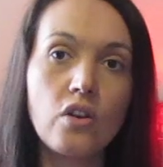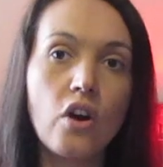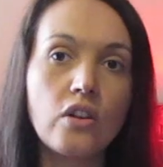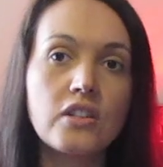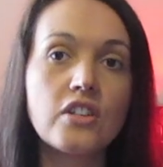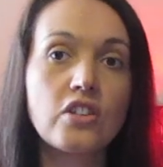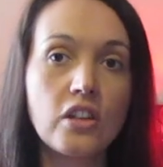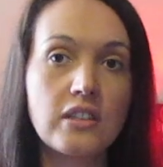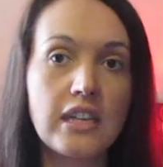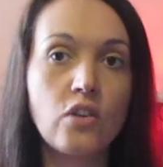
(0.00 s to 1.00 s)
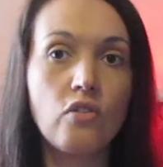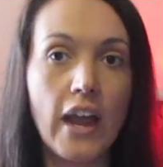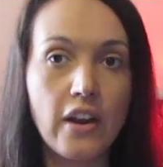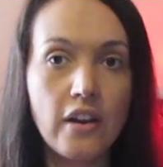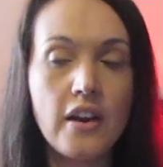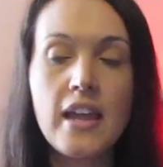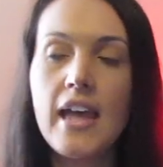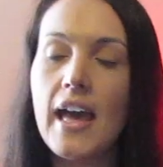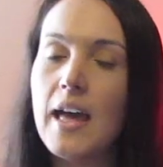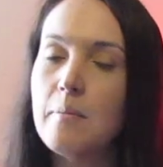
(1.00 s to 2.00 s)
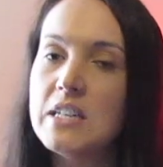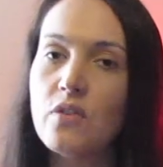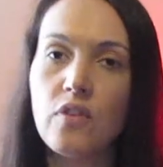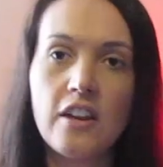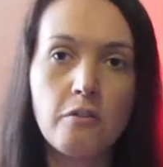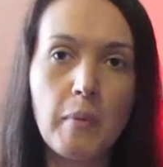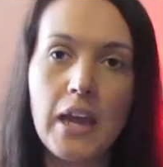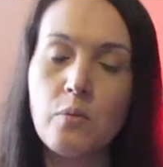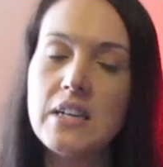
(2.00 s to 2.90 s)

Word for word: called Salty Cracker. Um, he's a friend of mine.